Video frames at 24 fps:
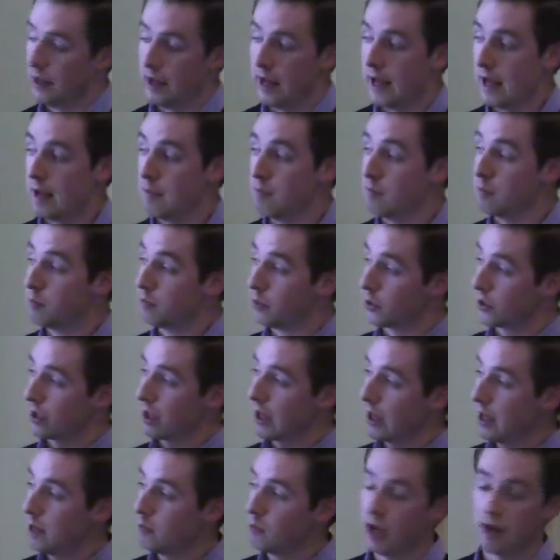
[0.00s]
But
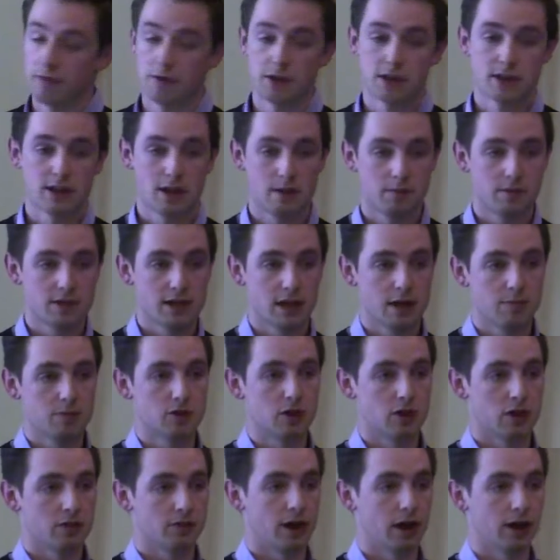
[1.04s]
again, we have the same
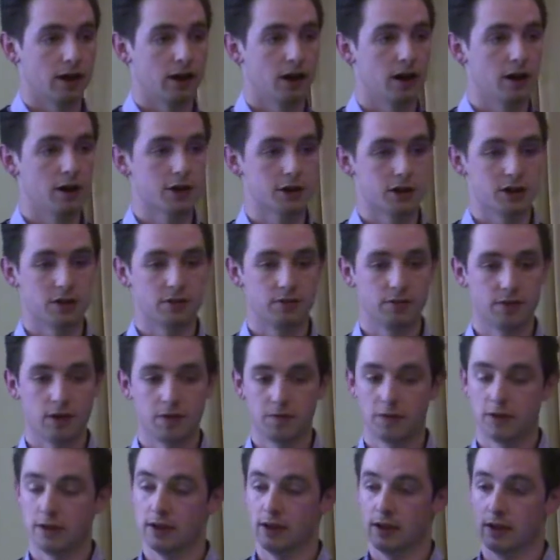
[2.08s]
sort of archaeology,
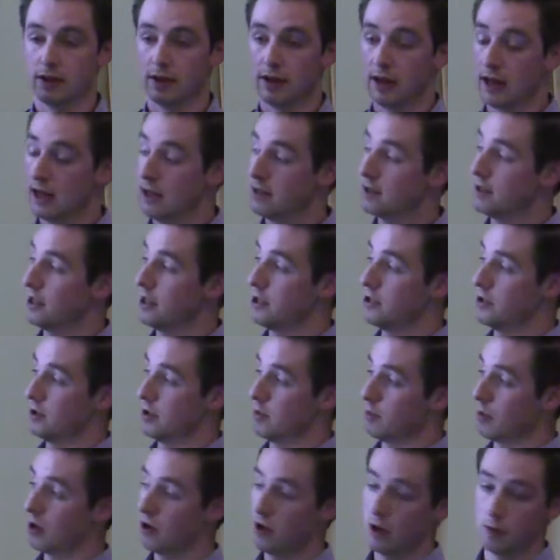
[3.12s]
5th to 8th century
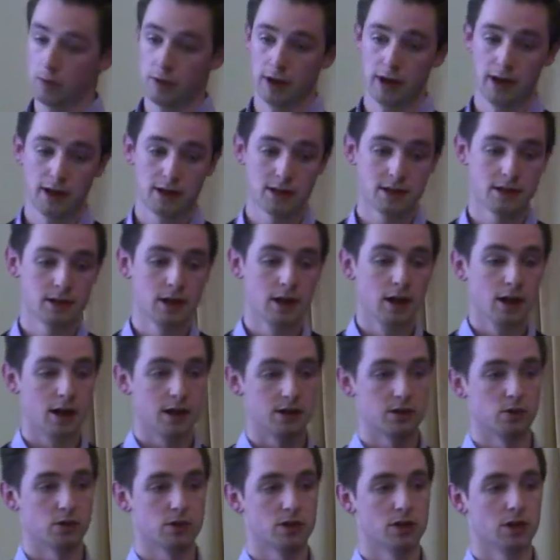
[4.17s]
burial place
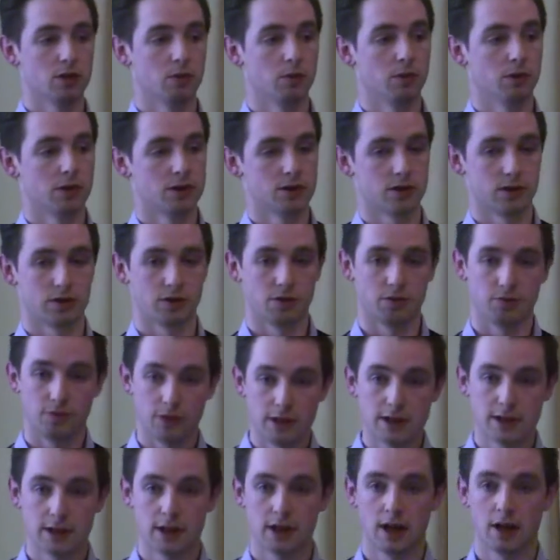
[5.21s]
associated with sort of
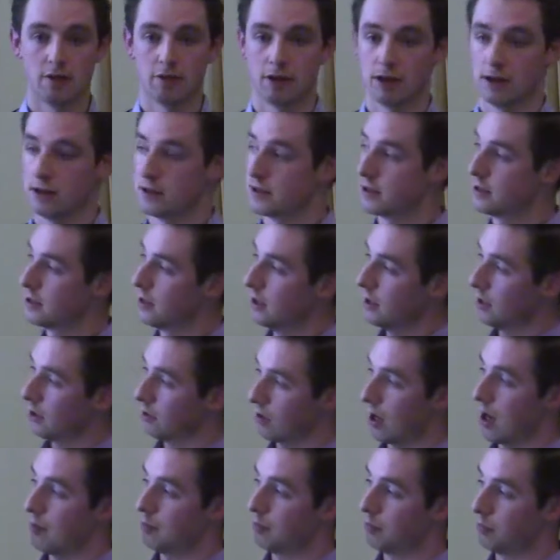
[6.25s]
feasting evidence,
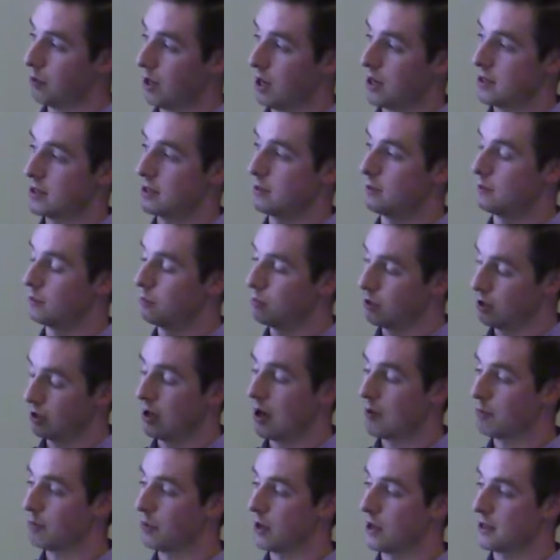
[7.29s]
crop
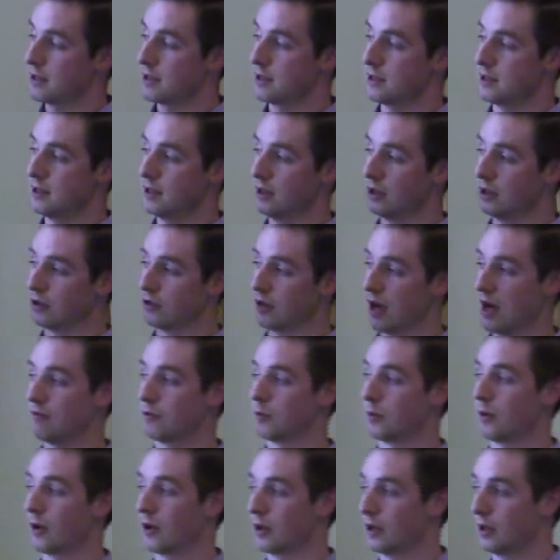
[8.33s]
processing,
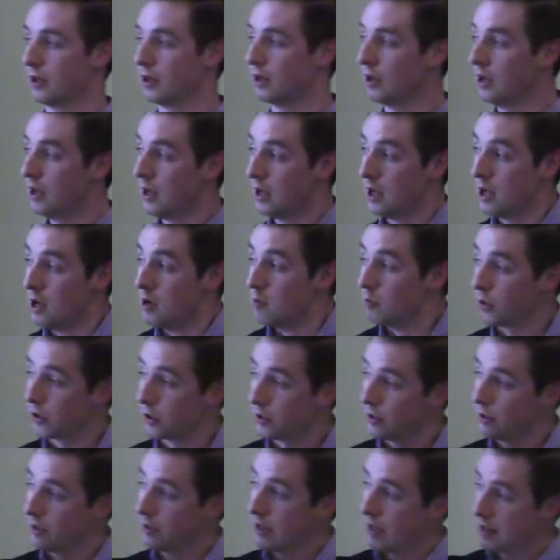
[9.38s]
craft working.
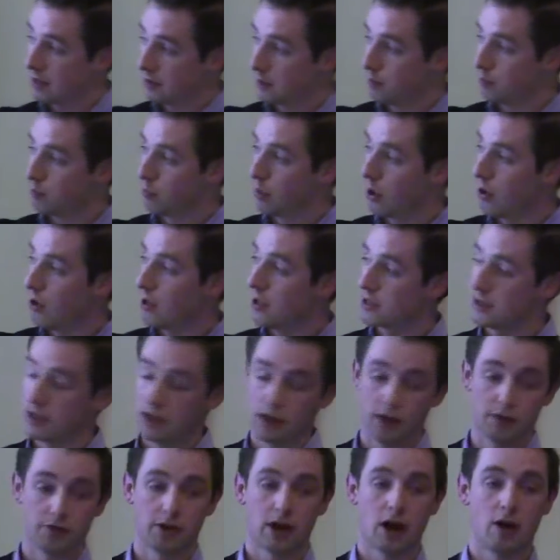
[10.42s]
But that burial
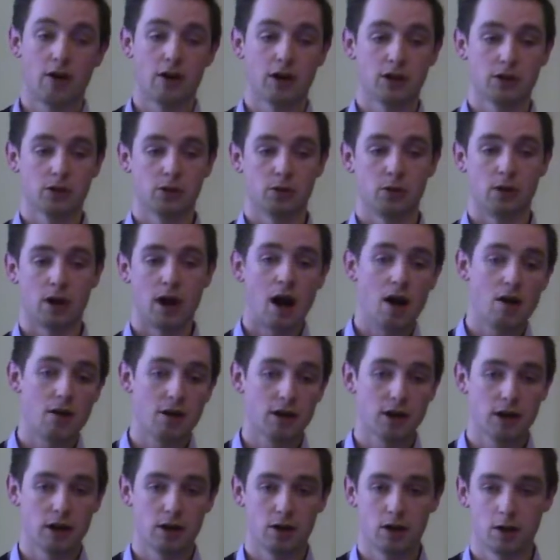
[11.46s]
site of Carrigator
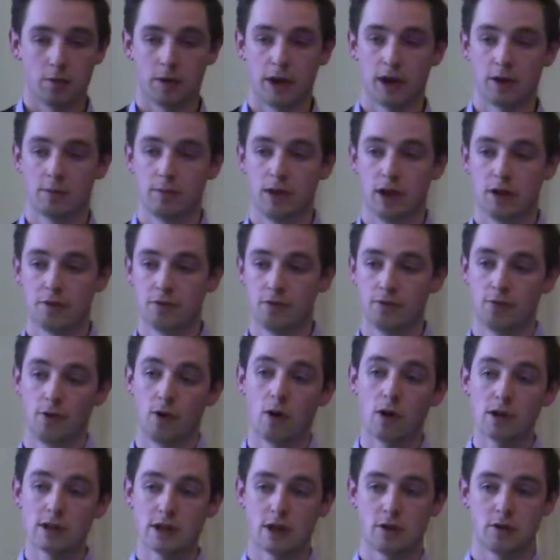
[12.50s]
Harding there in the bottom left
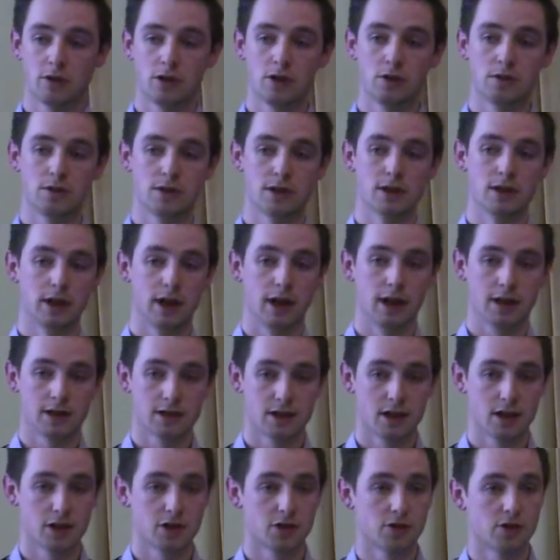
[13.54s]
falls out of use in the 8th
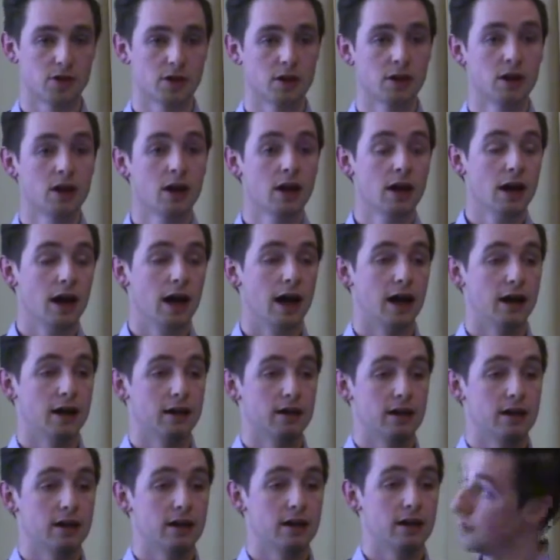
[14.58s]
century,
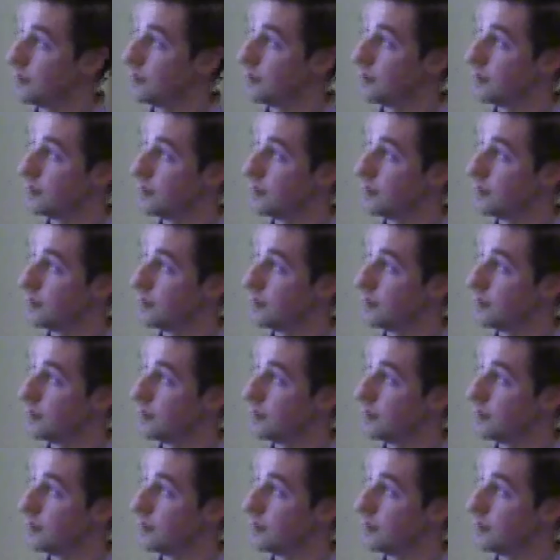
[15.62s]
and activity